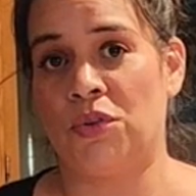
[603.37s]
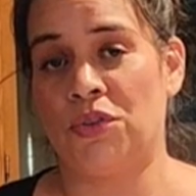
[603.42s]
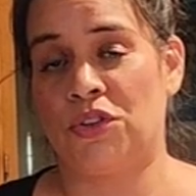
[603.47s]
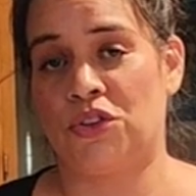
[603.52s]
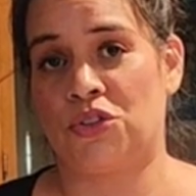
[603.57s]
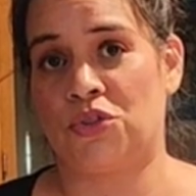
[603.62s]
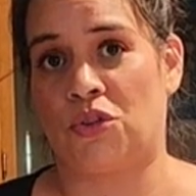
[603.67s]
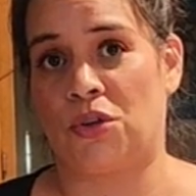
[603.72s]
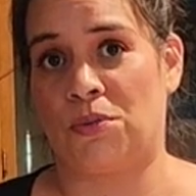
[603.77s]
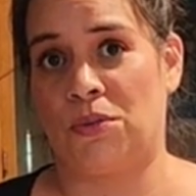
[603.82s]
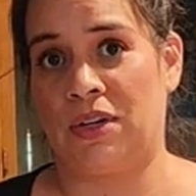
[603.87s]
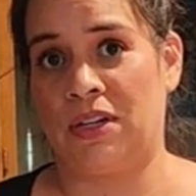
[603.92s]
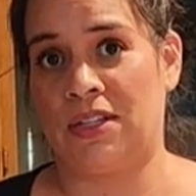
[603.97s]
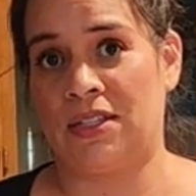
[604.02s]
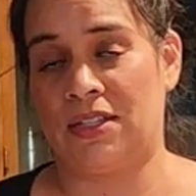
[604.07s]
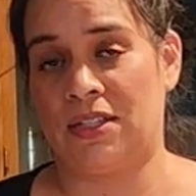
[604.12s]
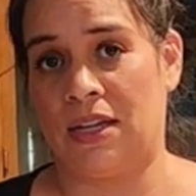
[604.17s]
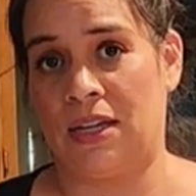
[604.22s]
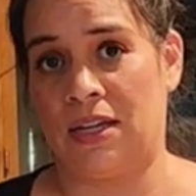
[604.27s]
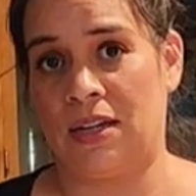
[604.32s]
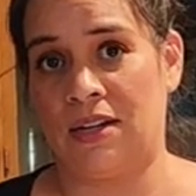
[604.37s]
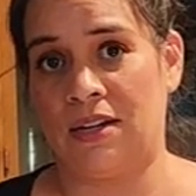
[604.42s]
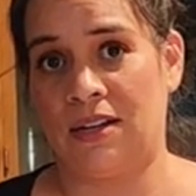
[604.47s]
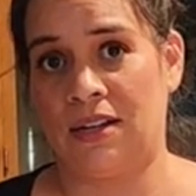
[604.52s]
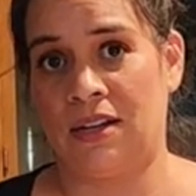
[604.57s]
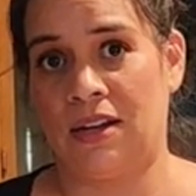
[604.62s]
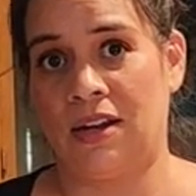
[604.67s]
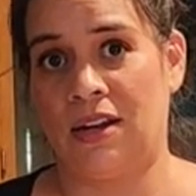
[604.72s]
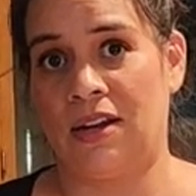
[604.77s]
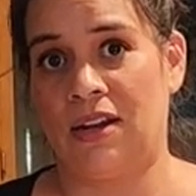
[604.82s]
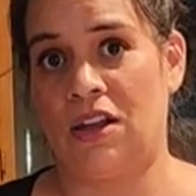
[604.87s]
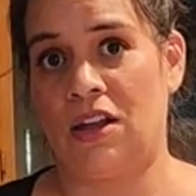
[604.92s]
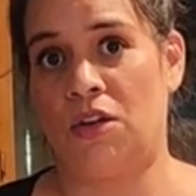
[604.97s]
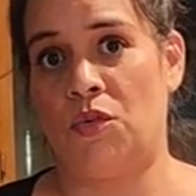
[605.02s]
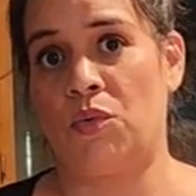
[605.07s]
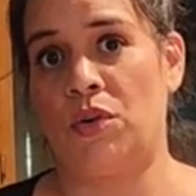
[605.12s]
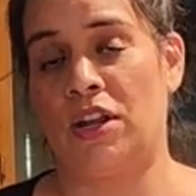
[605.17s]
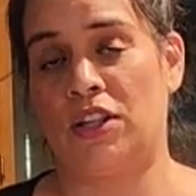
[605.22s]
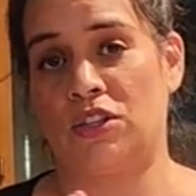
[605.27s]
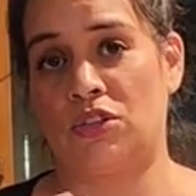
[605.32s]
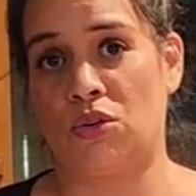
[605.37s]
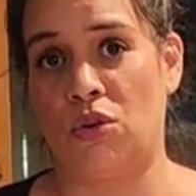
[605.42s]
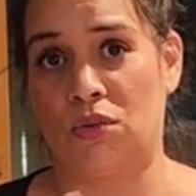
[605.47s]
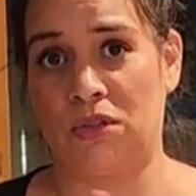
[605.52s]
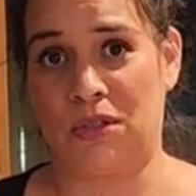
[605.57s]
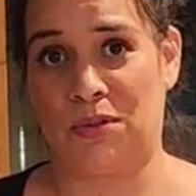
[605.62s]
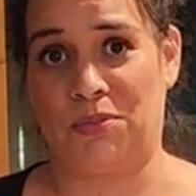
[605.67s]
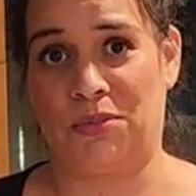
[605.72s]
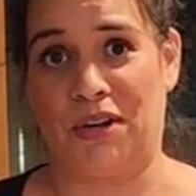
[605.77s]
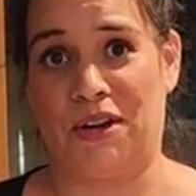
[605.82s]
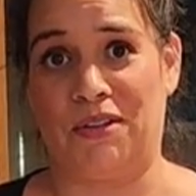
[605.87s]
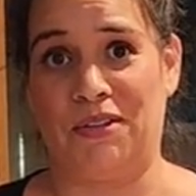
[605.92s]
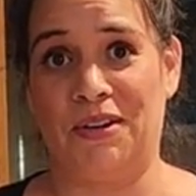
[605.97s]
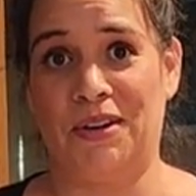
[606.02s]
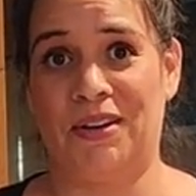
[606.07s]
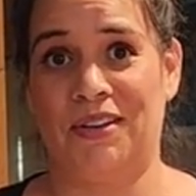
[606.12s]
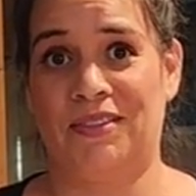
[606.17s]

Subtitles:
the shortbread is done when it's golden brown.